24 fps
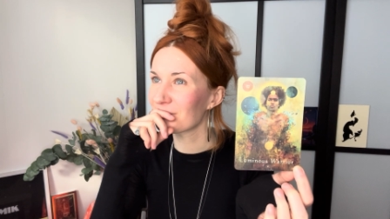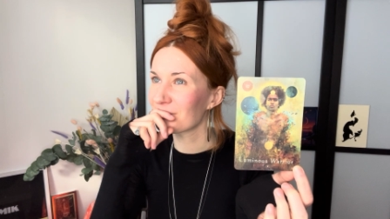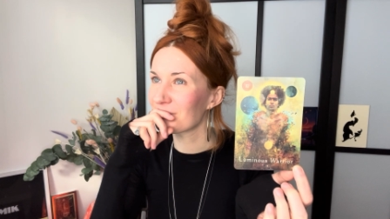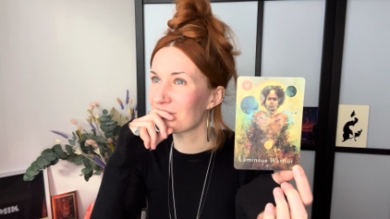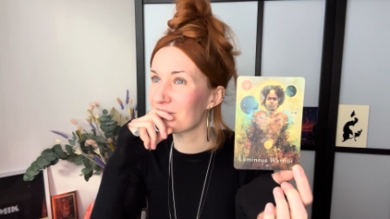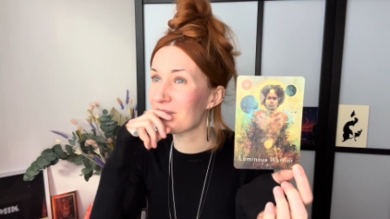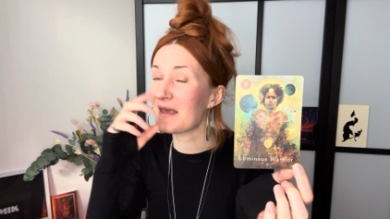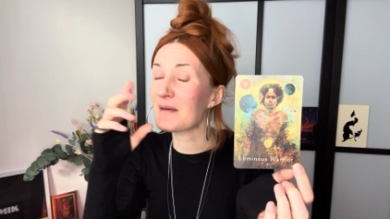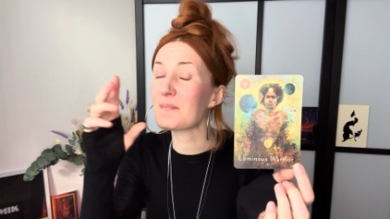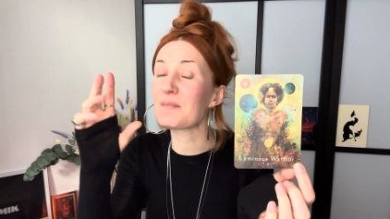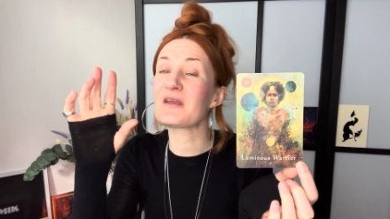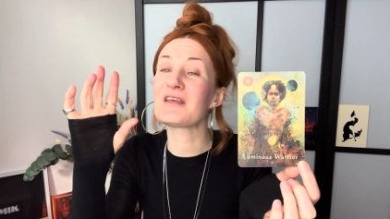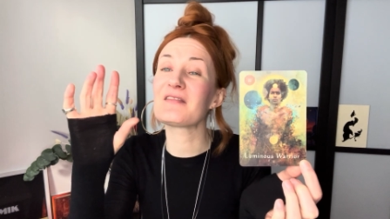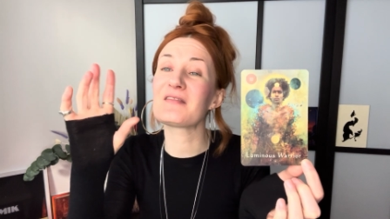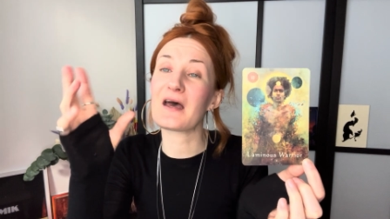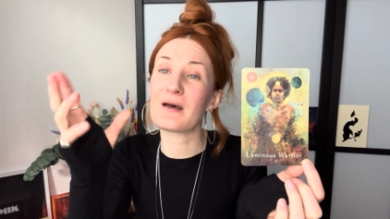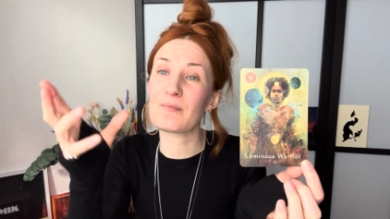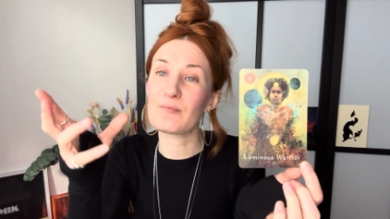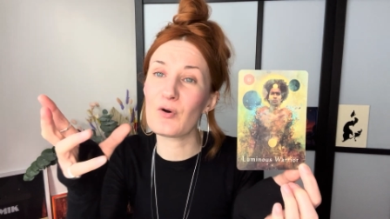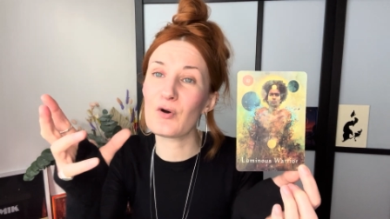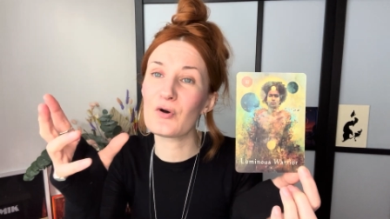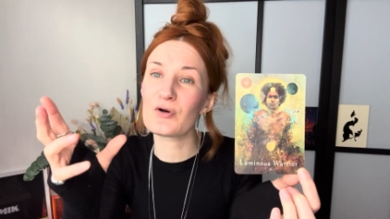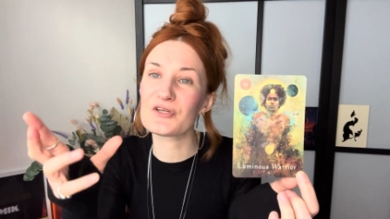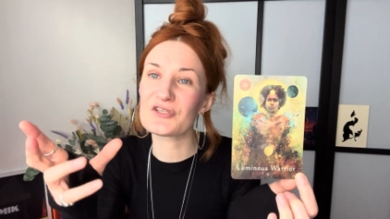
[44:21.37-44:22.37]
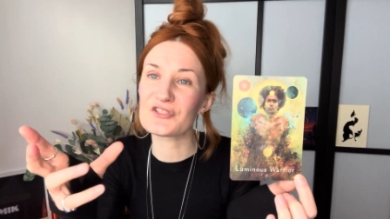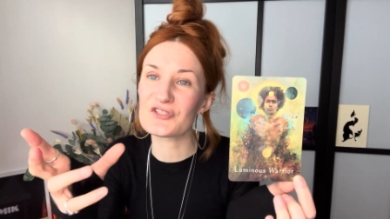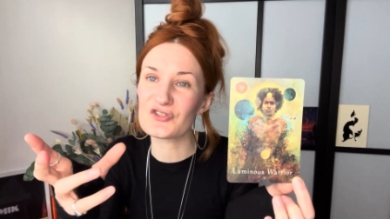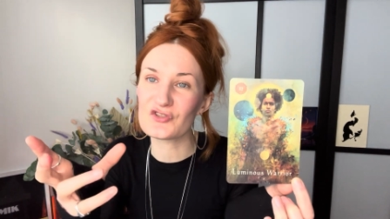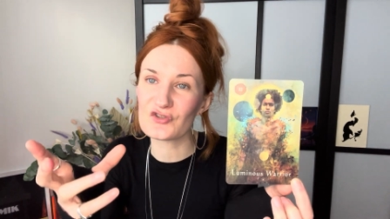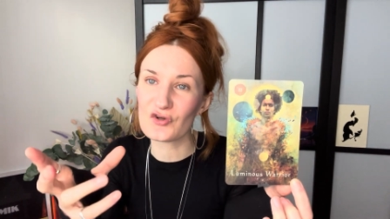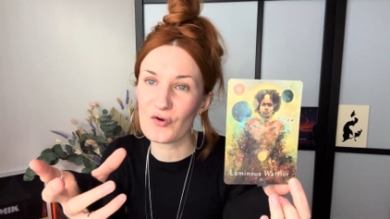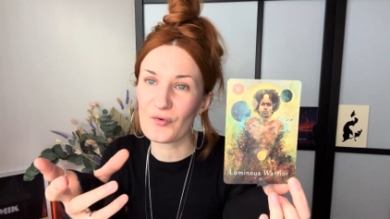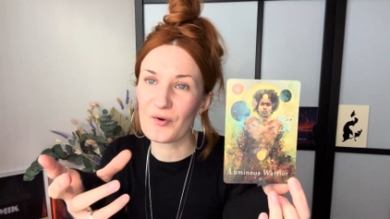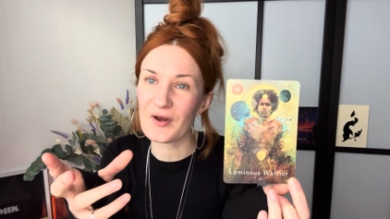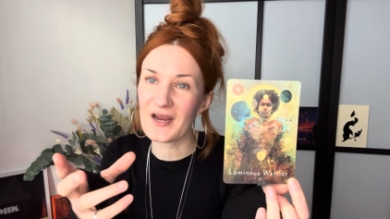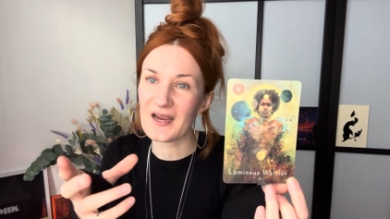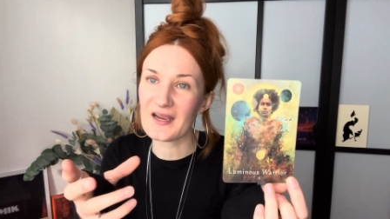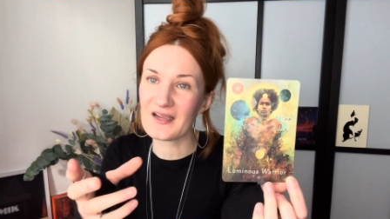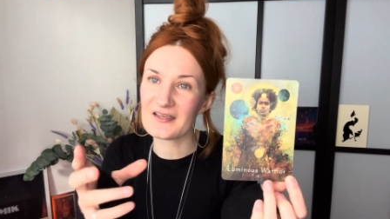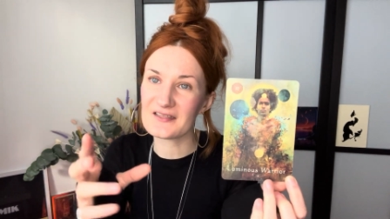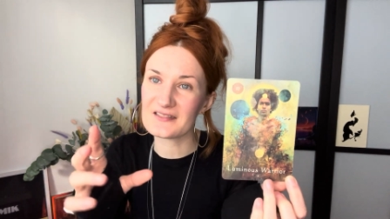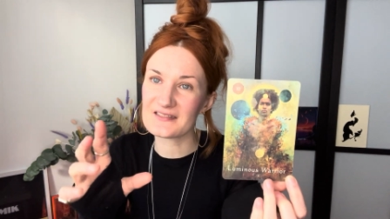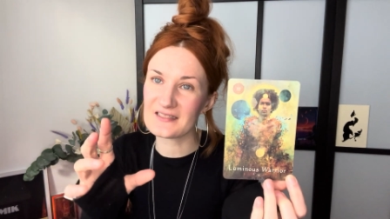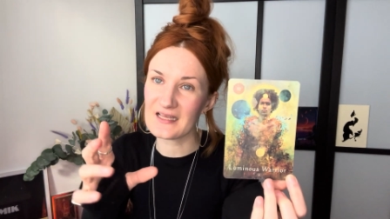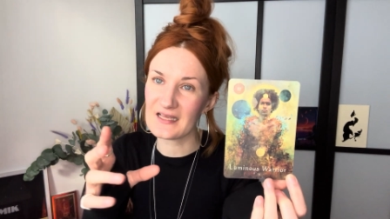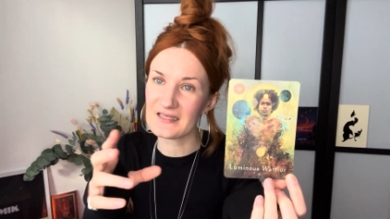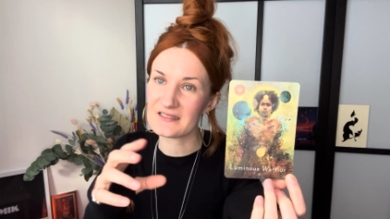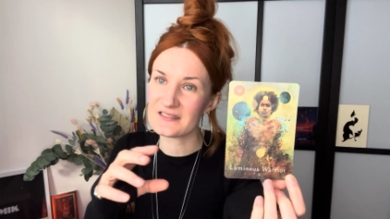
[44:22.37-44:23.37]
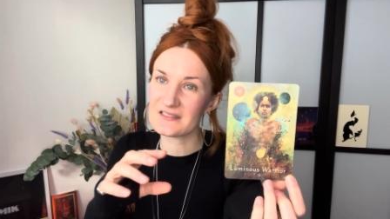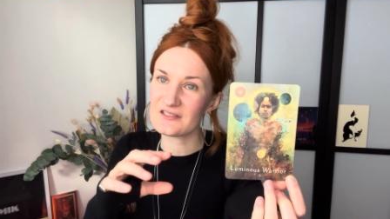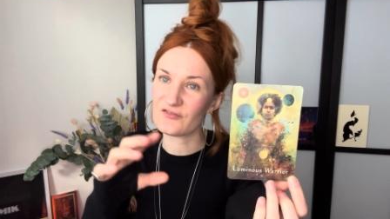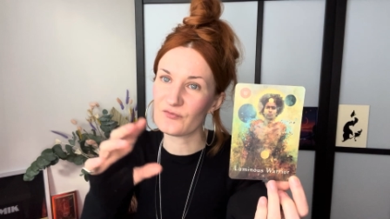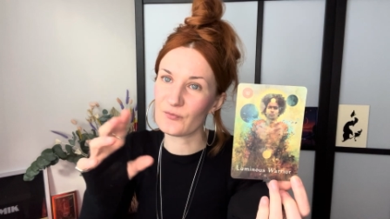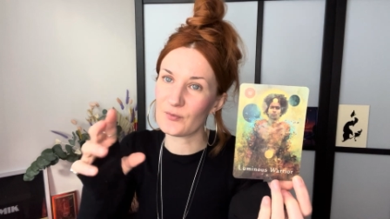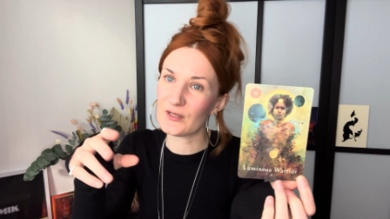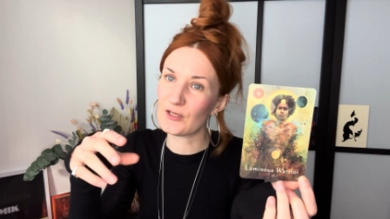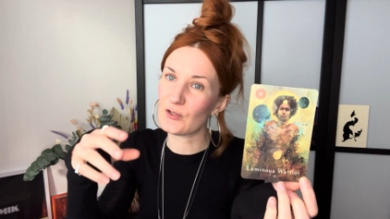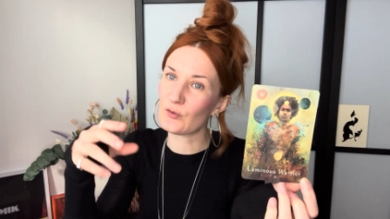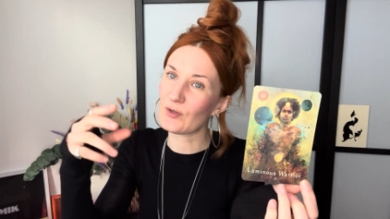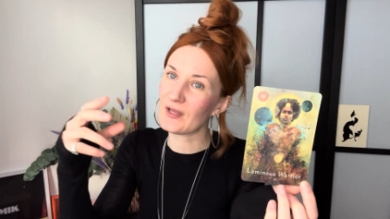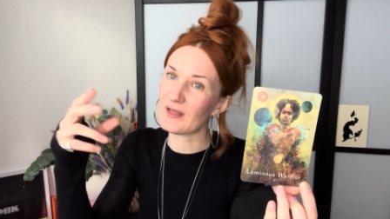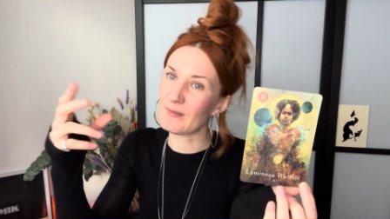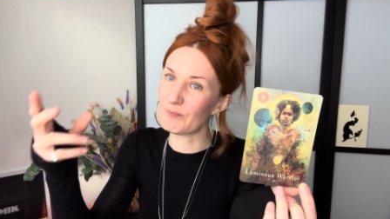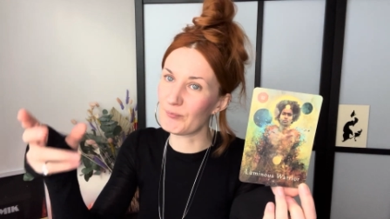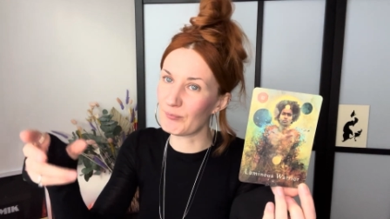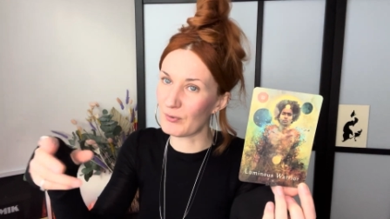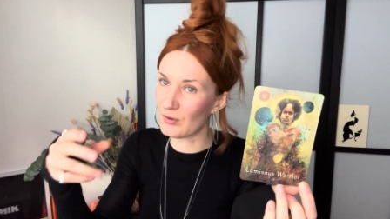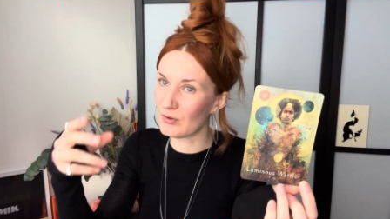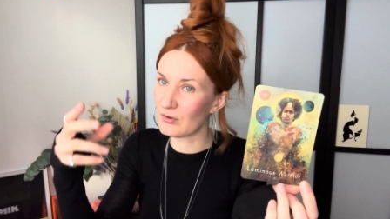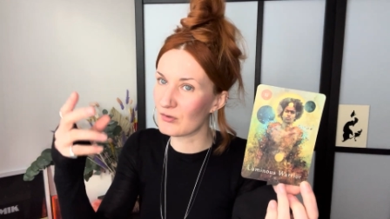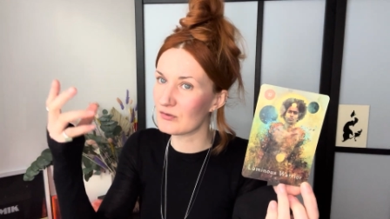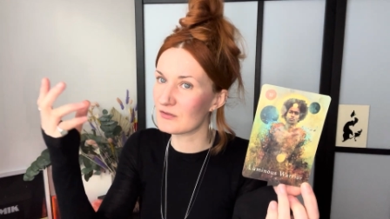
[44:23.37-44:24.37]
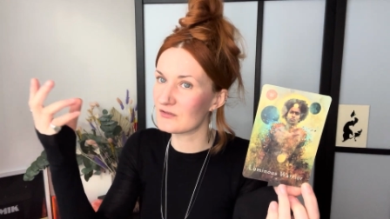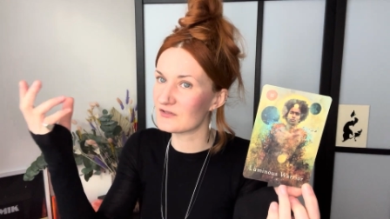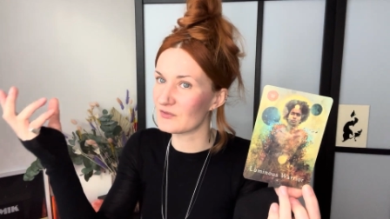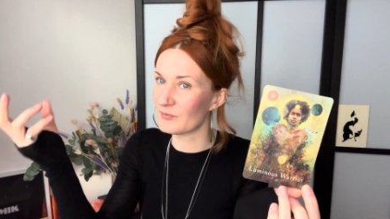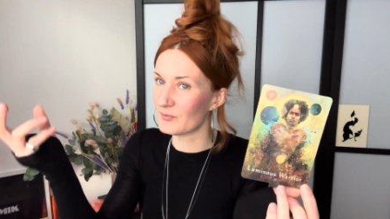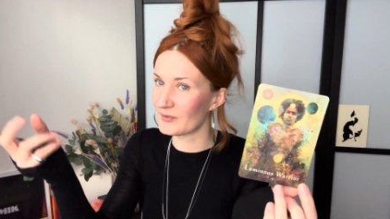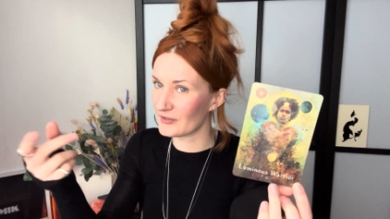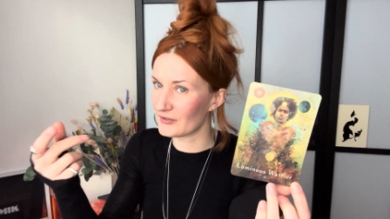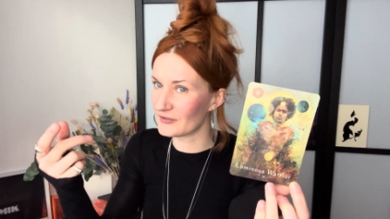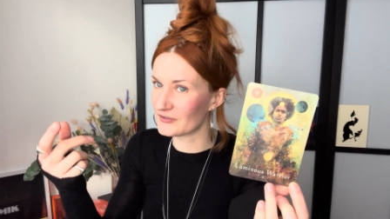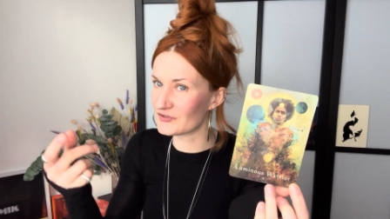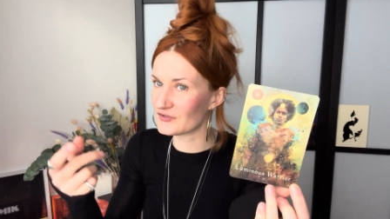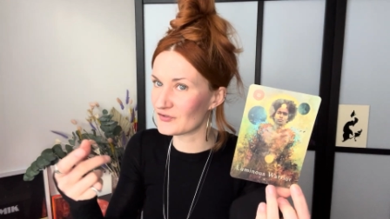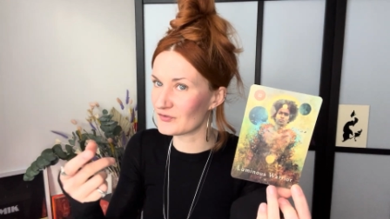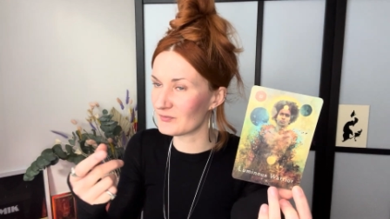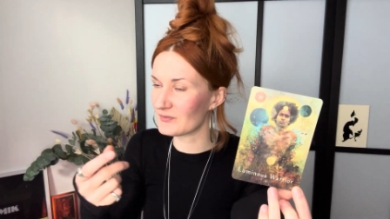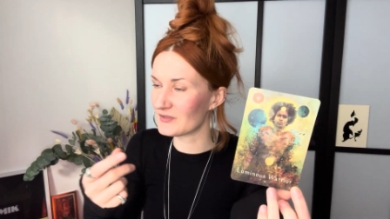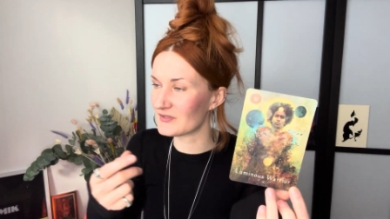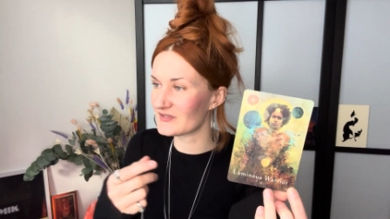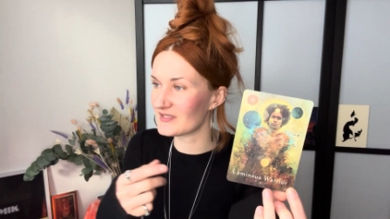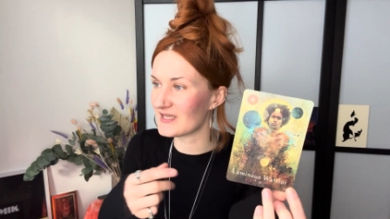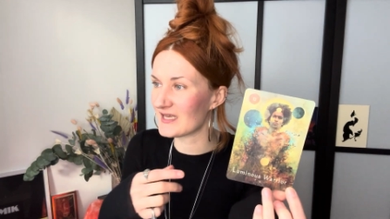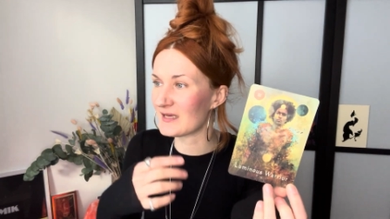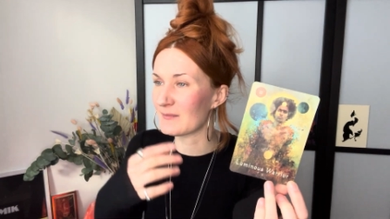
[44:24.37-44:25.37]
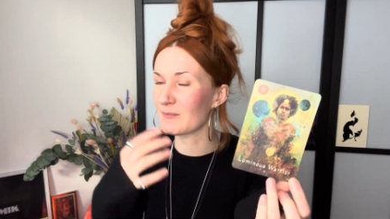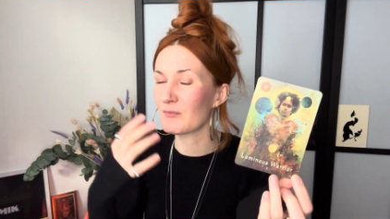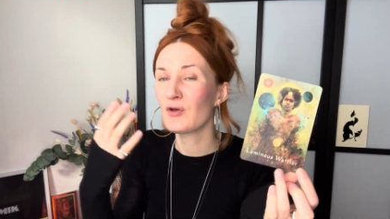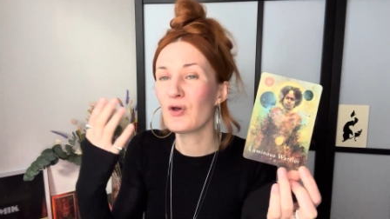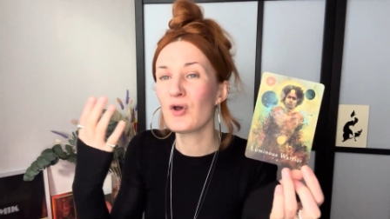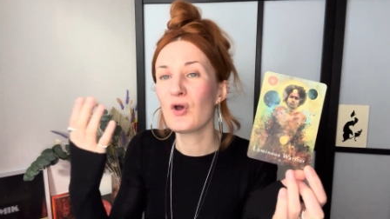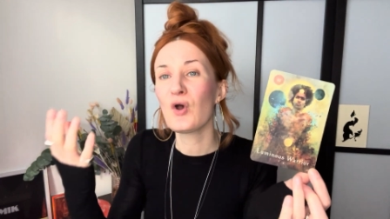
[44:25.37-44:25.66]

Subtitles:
maybe in that more historic sense, if we look in books or we go to a museum,